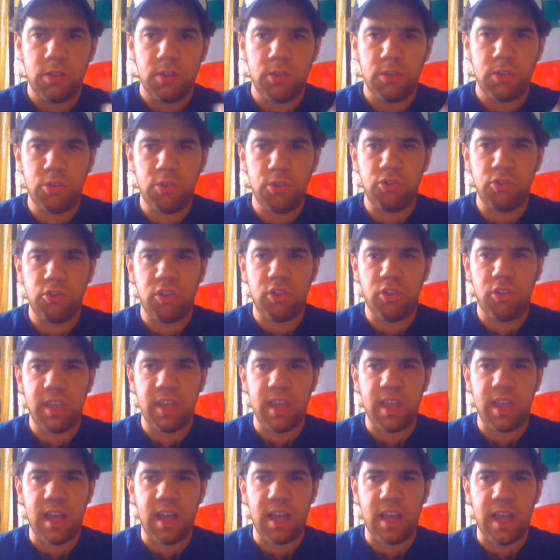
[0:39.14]

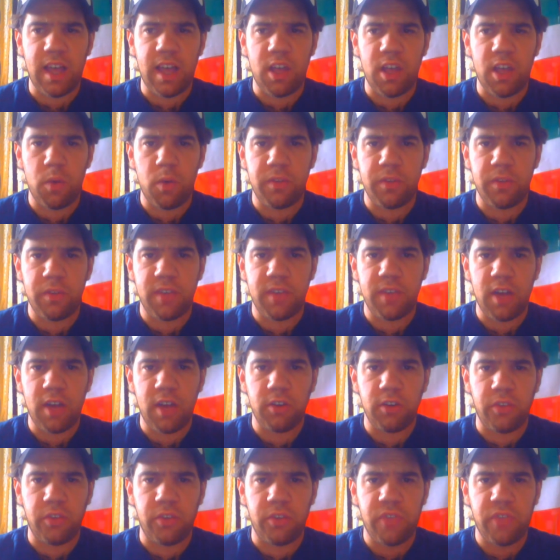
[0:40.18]
Usually, I always get
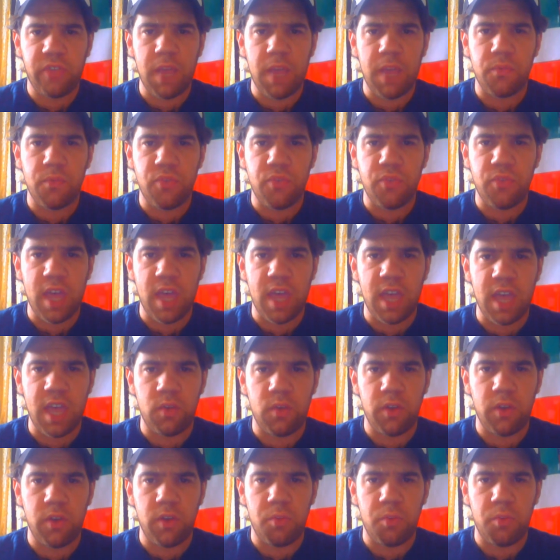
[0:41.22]
her the same
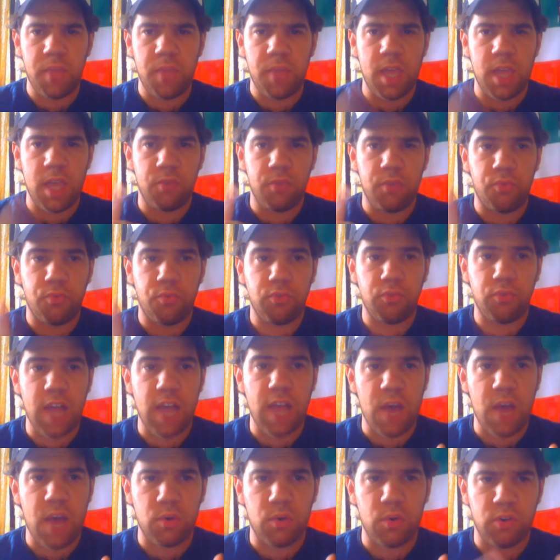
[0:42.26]
thing, whether being
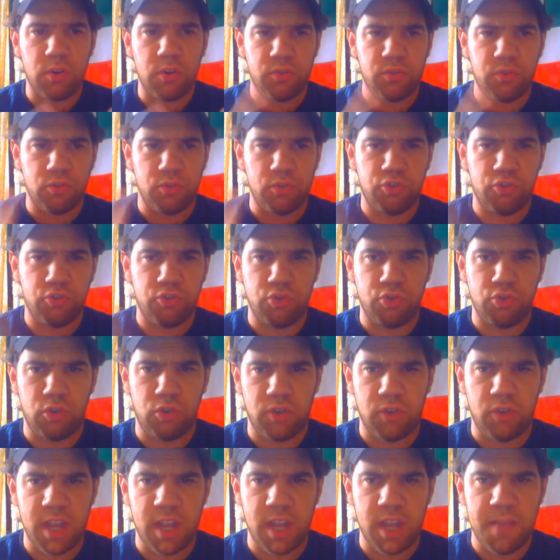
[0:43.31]
flowers or
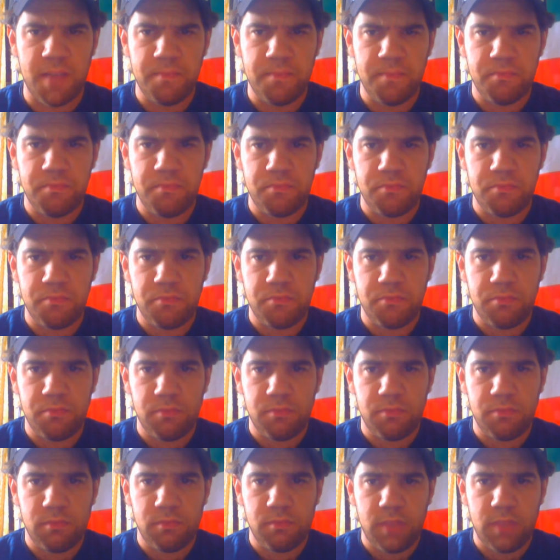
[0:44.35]
jewelry,
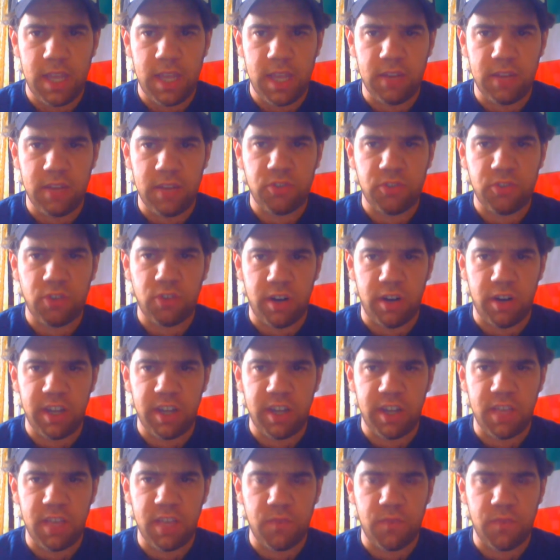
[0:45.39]
and it's starting
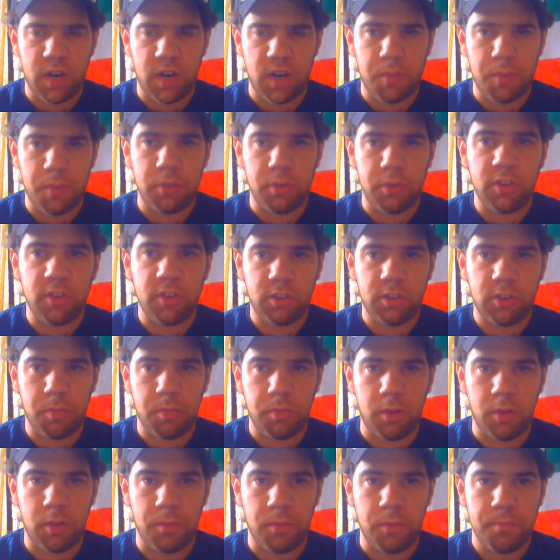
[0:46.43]
to get very
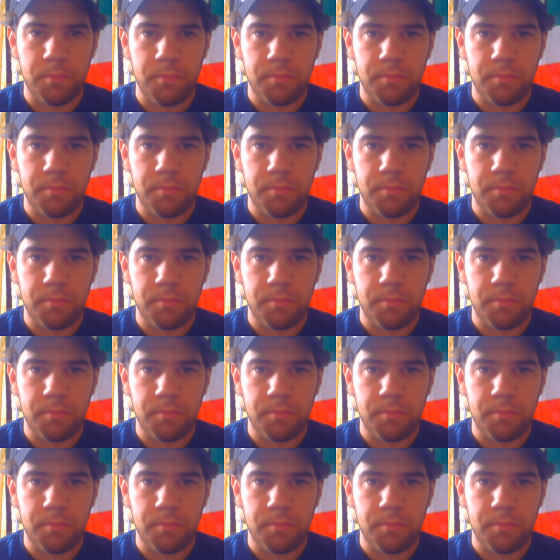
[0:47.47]
predictable.